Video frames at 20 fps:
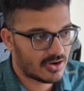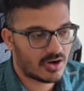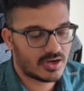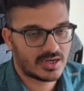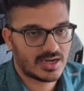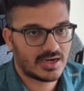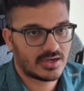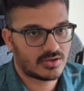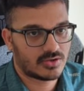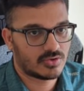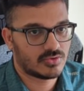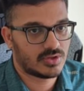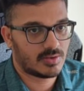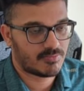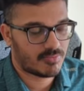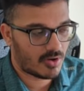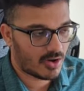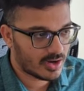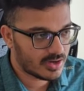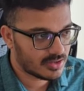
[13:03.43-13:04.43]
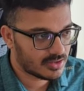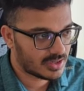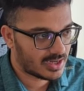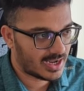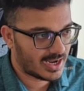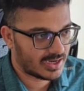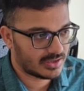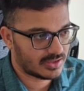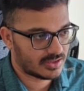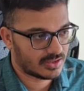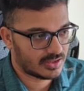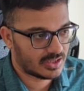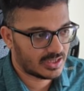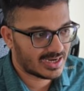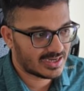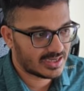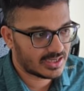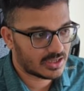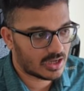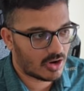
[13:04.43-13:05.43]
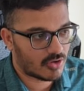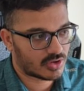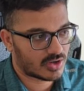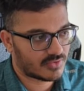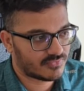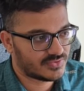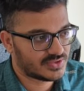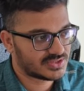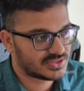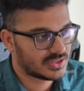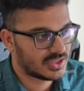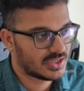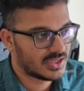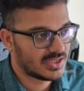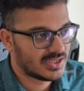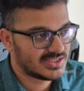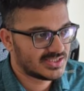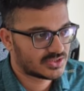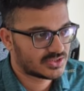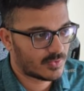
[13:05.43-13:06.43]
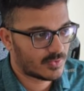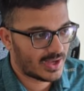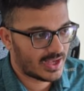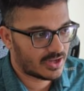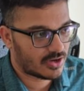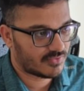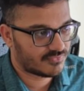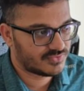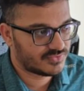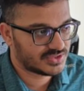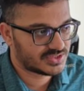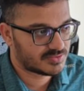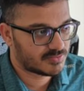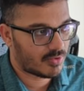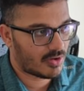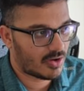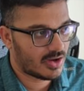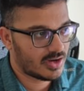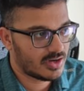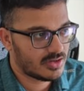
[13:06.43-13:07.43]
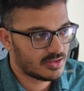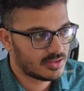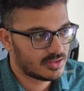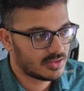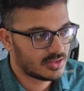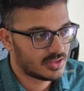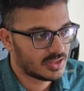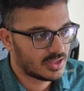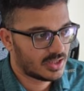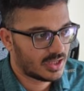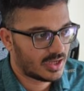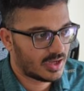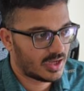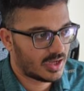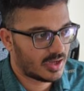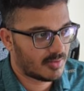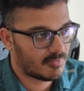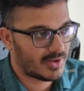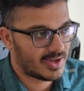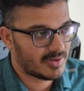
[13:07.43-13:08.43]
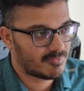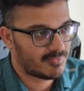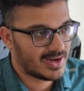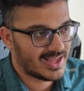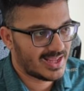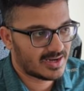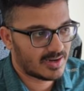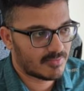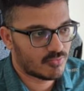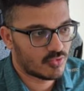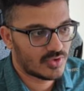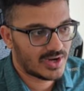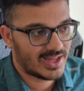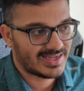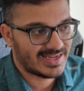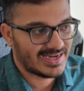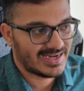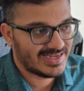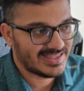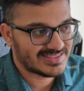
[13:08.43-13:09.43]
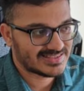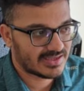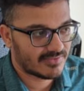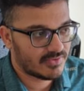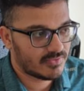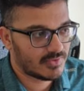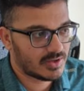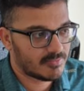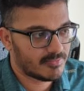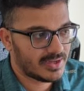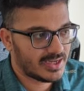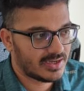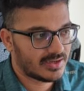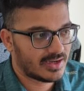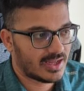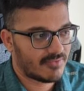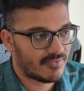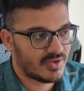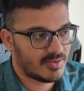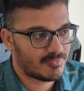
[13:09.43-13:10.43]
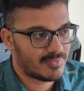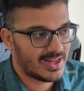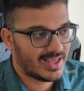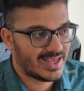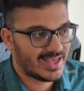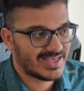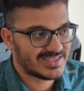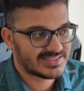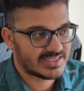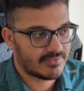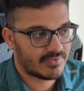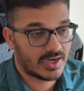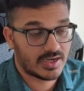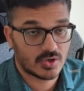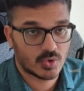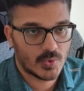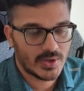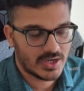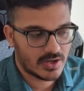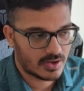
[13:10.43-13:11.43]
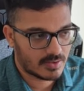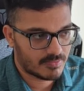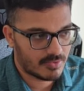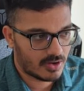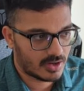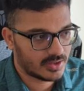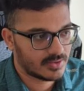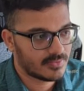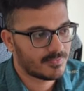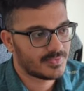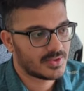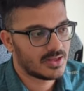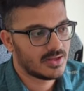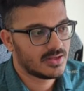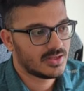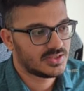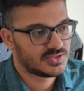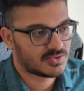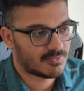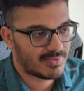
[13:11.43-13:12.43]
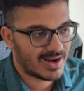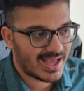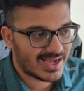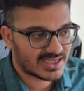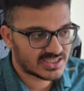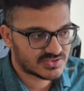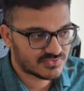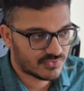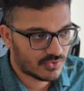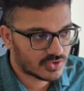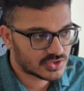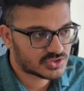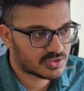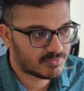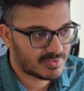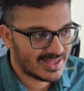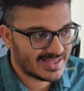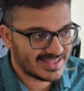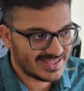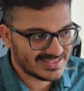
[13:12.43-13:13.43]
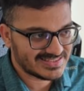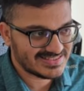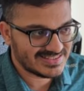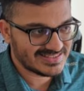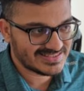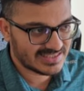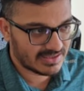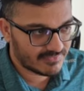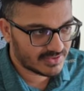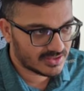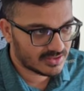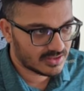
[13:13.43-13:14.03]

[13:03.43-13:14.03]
get to the pawn. And getting out of this square of this pawn by playing a move like king d7 will mean we play a7 and queen our pawn. So black is forced to play king c7,